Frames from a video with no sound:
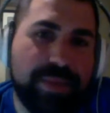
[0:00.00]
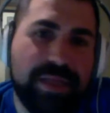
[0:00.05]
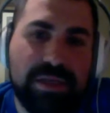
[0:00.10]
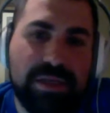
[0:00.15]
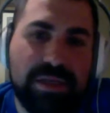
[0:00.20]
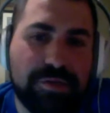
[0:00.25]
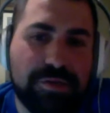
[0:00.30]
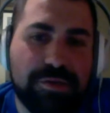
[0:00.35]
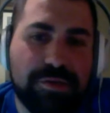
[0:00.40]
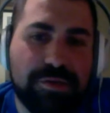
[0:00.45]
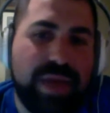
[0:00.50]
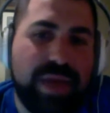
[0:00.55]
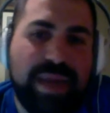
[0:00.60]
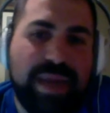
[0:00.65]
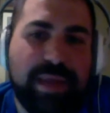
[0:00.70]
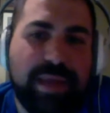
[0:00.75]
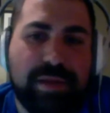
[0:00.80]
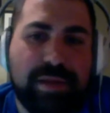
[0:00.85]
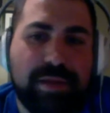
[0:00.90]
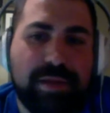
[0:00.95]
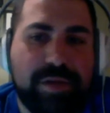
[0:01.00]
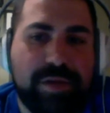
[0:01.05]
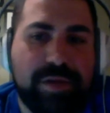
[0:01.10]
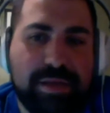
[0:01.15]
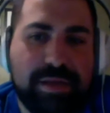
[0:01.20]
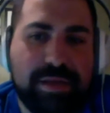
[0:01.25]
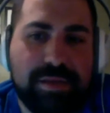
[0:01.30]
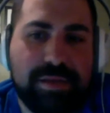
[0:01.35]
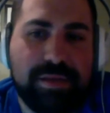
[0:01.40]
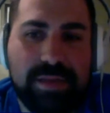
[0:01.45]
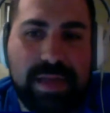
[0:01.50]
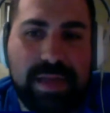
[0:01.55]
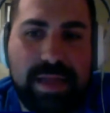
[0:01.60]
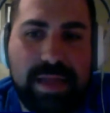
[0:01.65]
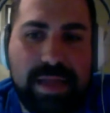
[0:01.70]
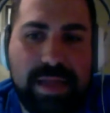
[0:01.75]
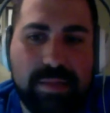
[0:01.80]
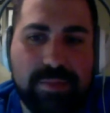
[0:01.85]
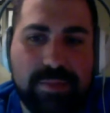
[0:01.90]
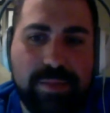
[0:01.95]
or anything really to that
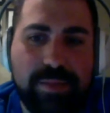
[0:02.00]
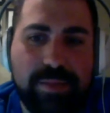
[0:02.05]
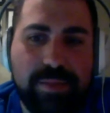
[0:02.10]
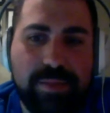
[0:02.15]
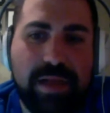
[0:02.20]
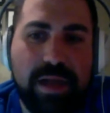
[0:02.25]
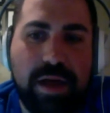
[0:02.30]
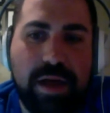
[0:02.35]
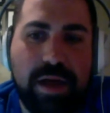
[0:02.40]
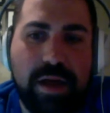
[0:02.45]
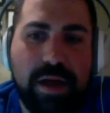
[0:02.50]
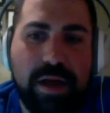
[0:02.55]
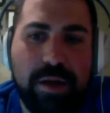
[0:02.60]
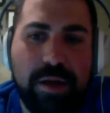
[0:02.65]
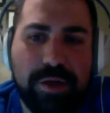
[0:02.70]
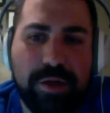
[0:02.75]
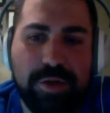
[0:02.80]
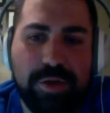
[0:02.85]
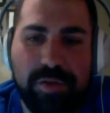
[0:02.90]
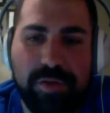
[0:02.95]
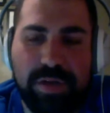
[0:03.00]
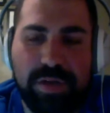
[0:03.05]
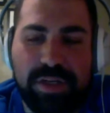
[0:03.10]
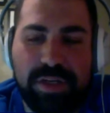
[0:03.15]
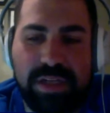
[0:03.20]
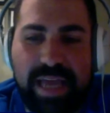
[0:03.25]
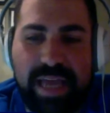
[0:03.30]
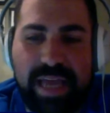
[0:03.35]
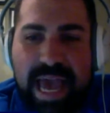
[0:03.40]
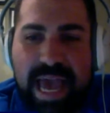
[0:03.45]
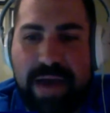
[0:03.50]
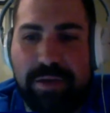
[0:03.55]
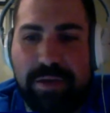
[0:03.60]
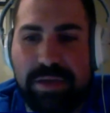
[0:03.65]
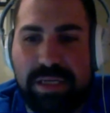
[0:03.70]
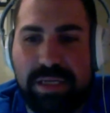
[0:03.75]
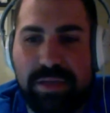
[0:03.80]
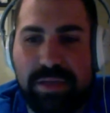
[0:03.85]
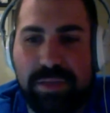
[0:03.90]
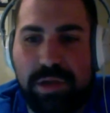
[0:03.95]
make a universal account
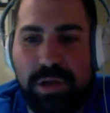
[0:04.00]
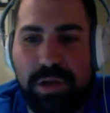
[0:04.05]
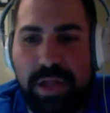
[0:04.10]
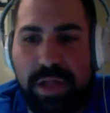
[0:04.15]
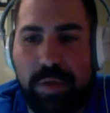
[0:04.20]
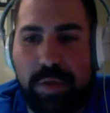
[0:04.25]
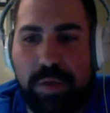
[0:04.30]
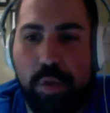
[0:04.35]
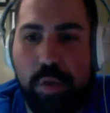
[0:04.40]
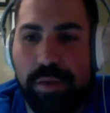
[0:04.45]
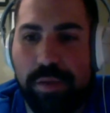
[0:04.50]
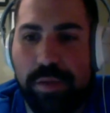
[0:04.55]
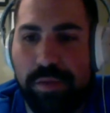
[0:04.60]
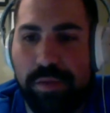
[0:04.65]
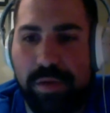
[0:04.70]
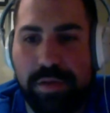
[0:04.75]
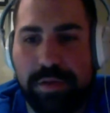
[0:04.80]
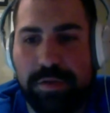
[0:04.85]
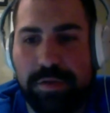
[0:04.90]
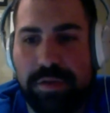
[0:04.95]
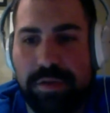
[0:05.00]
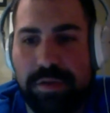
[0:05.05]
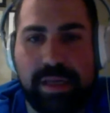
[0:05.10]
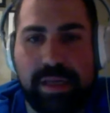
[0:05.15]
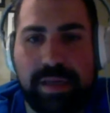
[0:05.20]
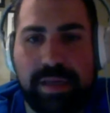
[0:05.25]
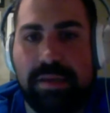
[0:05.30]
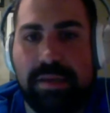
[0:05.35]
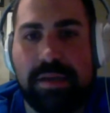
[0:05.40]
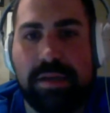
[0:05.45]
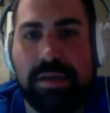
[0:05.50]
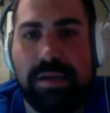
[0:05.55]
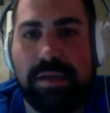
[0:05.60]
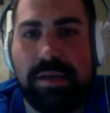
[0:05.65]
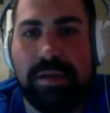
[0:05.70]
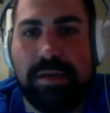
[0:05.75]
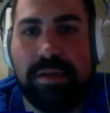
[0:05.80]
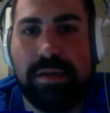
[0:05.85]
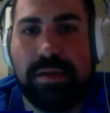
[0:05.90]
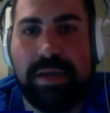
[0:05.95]
similar to like Warner Brothers and
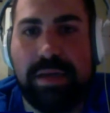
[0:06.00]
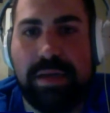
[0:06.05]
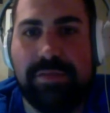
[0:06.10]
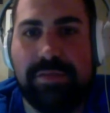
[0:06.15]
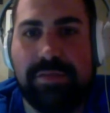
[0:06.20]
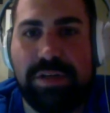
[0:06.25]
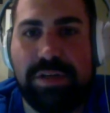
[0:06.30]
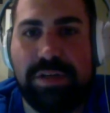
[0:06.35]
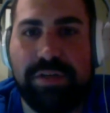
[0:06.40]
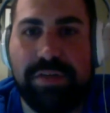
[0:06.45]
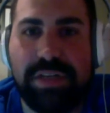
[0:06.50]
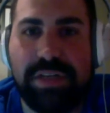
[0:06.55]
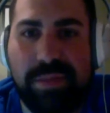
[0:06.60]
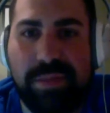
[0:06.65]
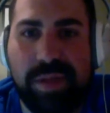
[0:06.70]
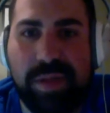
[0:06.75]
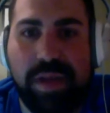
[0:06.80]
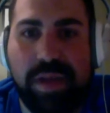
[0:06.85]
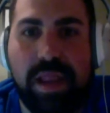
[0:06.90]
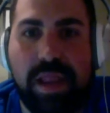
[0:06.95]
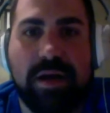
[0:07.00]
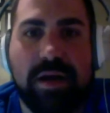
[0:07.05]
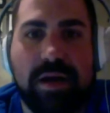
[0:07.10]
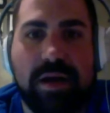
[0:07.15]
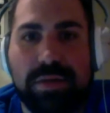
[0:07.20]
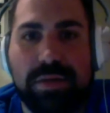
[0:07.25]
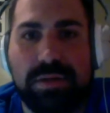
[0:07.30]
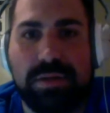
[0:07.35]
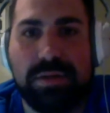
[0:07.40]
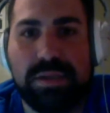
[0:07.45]
give you some unlockables.